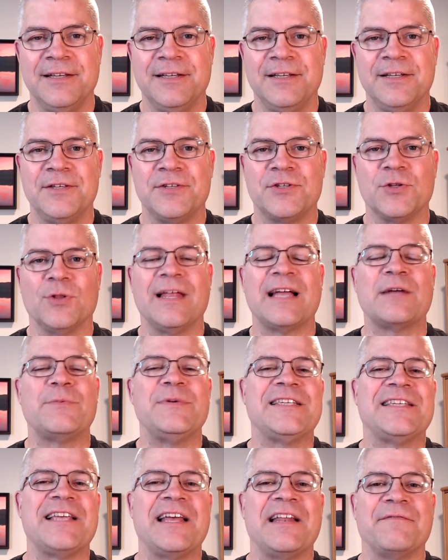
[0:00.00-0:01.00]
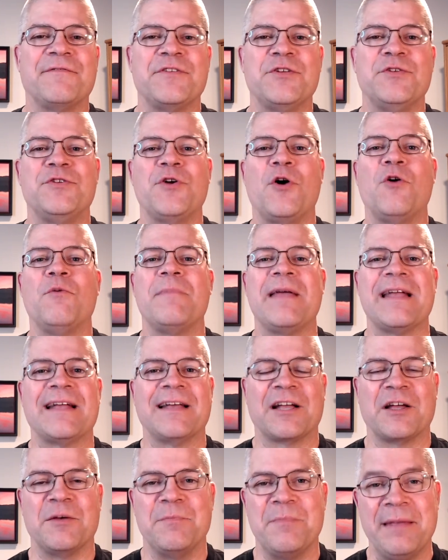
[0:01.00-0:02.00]
So like we said, if you don't make
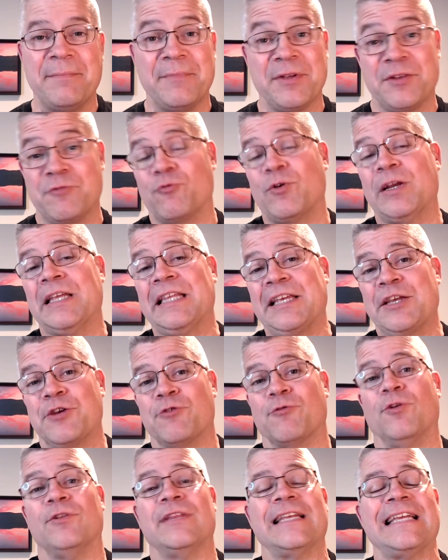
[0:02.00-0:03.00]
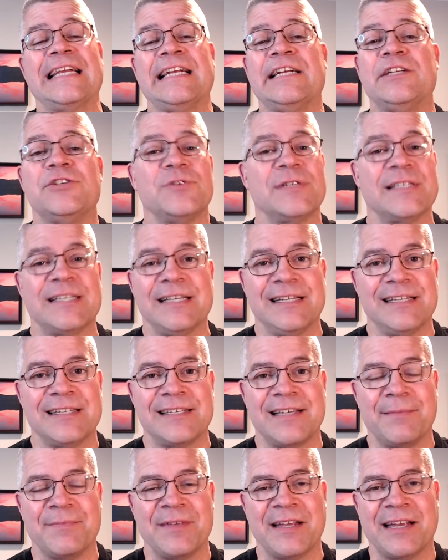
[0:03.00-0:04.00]
a commitment, really you're only interested in
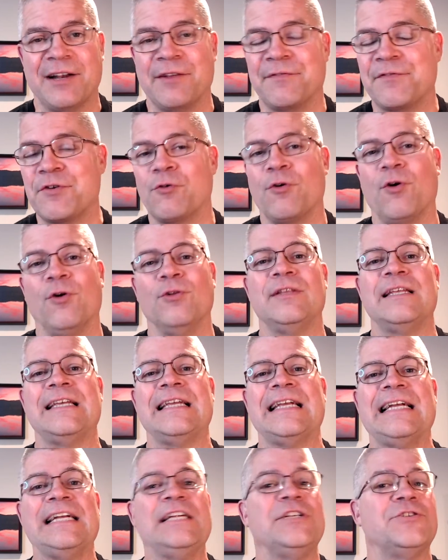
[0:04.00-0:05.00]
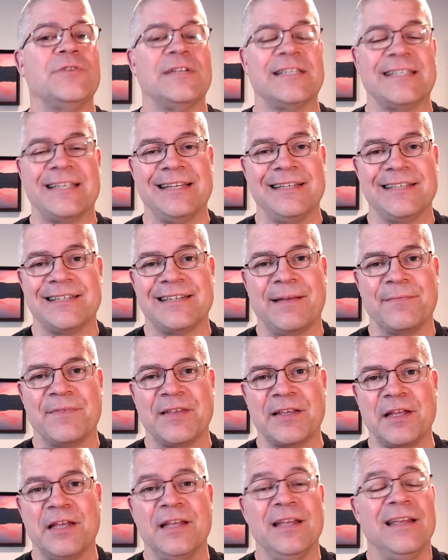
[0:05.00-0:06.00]
something. And if you're only interested in
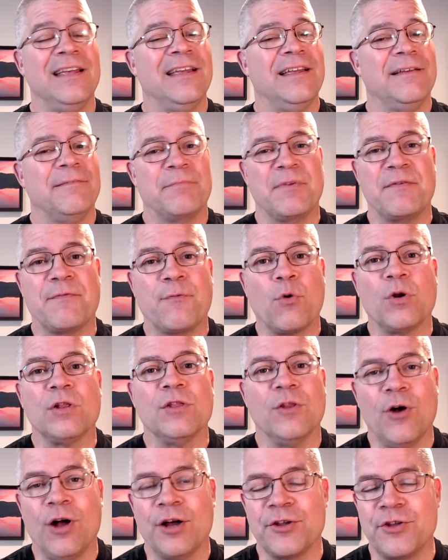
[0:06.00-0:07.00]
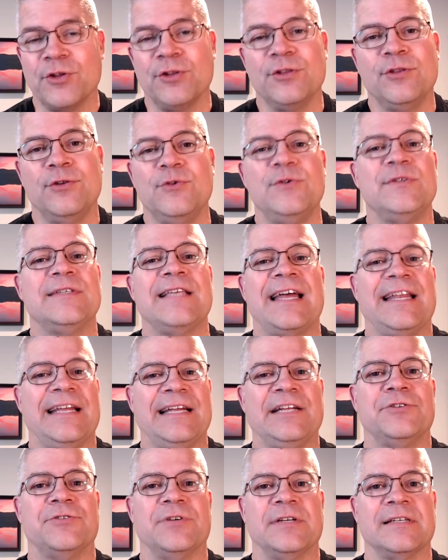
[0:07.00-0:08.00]
something, before long you'll lose that
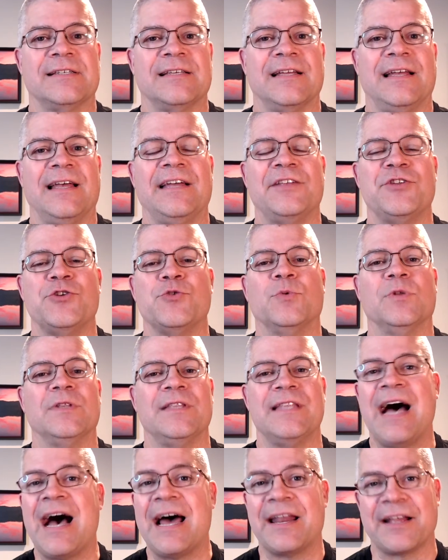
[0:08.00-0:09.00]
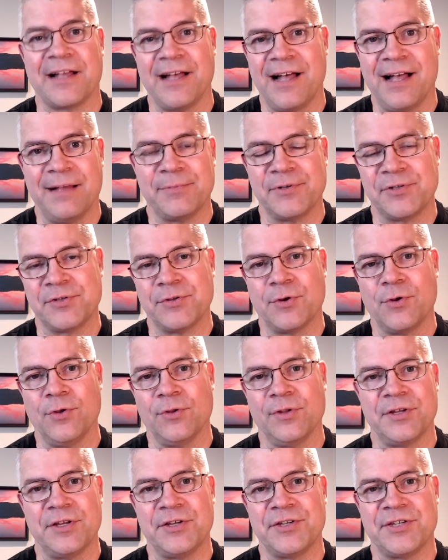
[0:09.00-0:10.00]
interest and you will not accomplish the
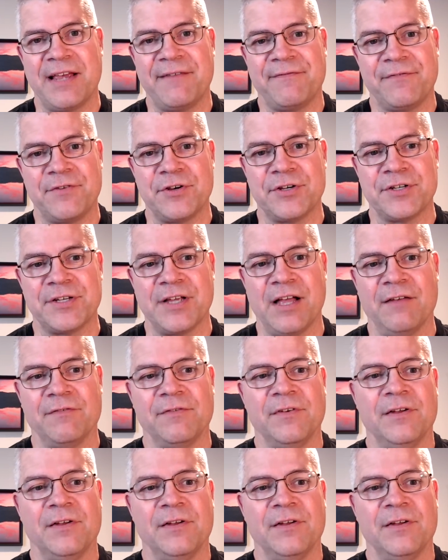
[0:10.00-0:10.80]
goal that you set for yourself.